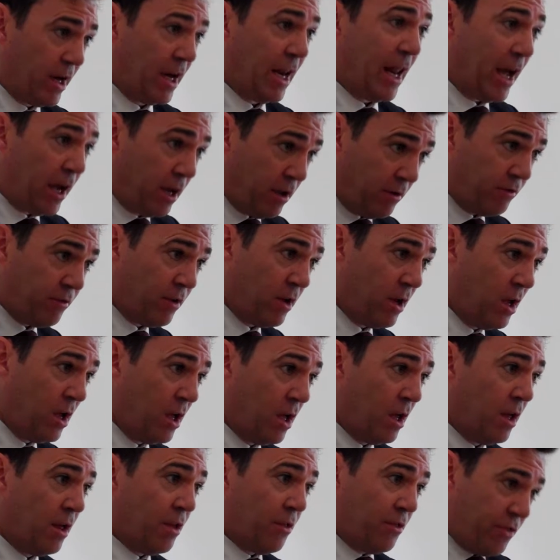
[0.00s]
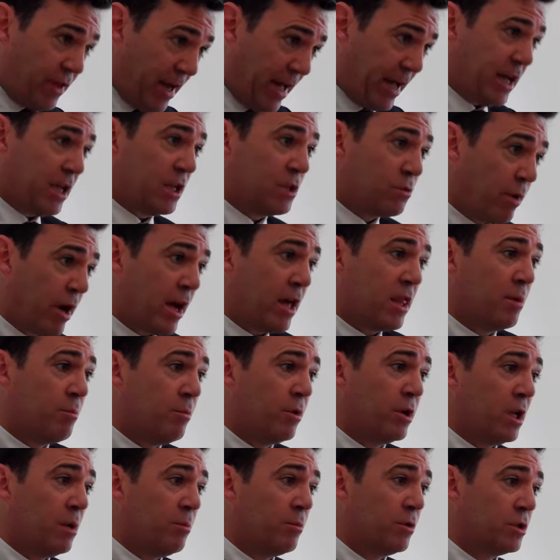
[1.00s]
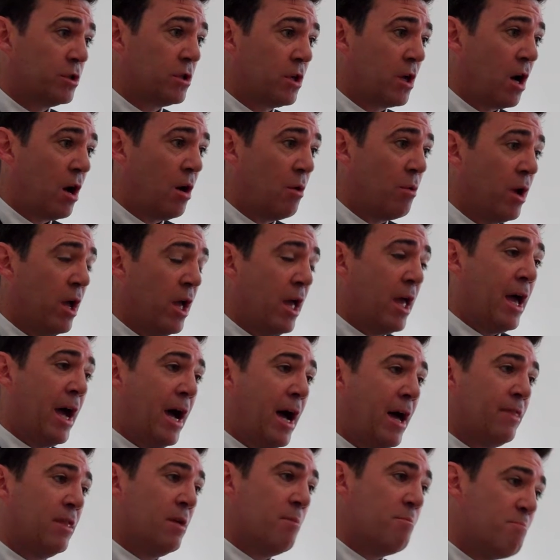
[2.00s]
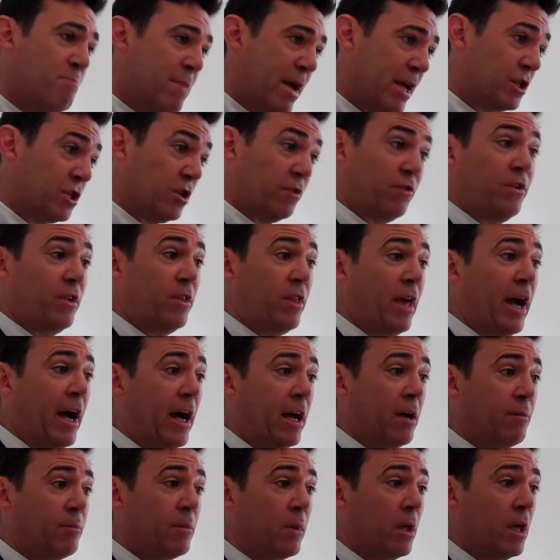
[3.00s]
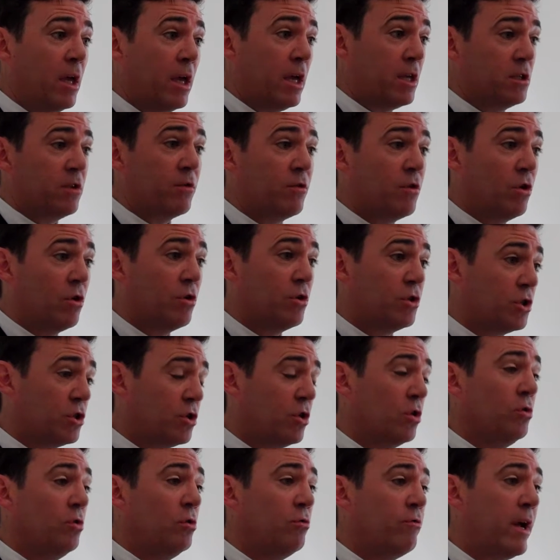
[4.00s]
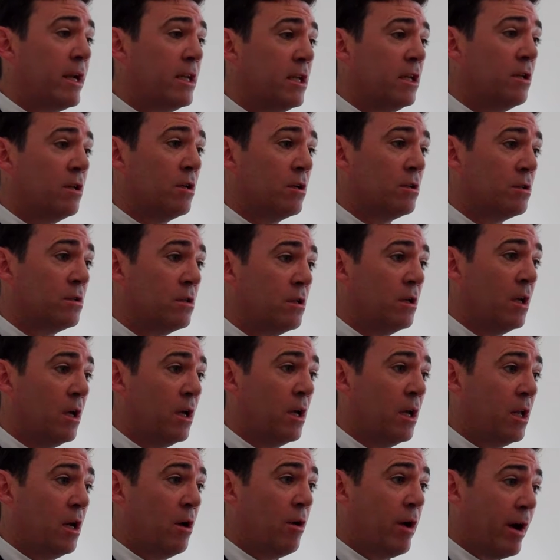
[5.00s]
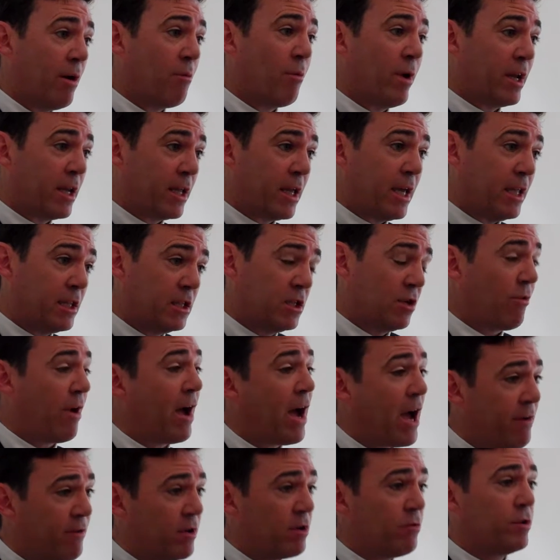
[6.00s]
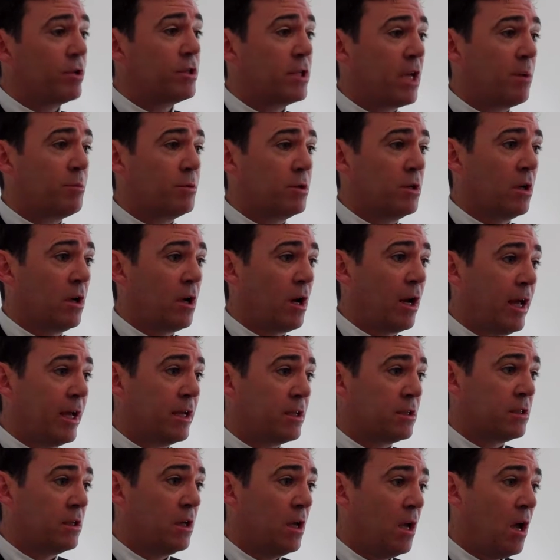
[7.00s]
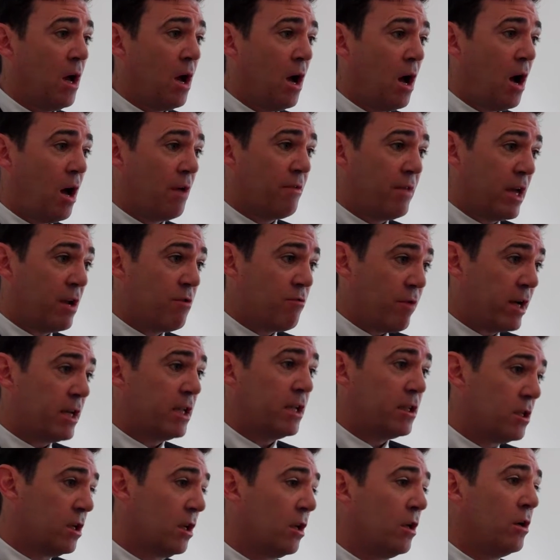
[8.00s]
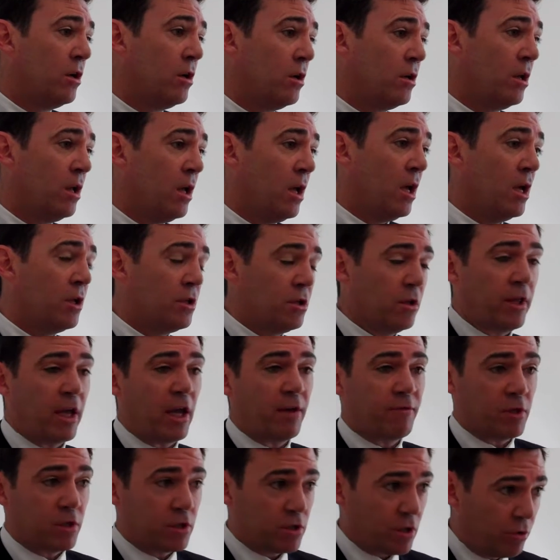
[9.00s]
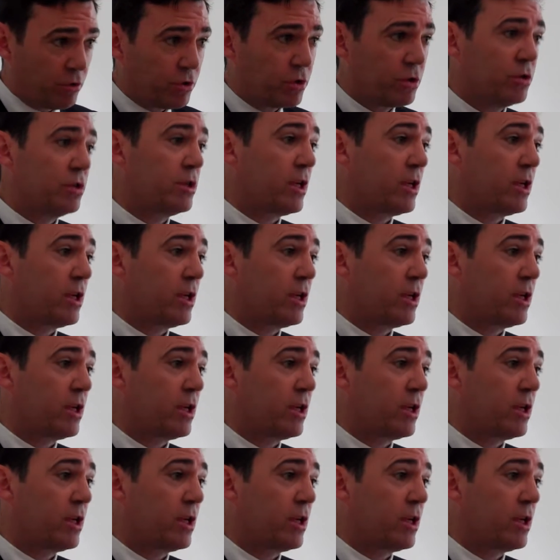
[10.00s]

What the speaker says: a life, that is where the money must go. And the measure for that is, of course, school readiness. You know, when kids arrive in reception class, are they ready to learn? Do they have the social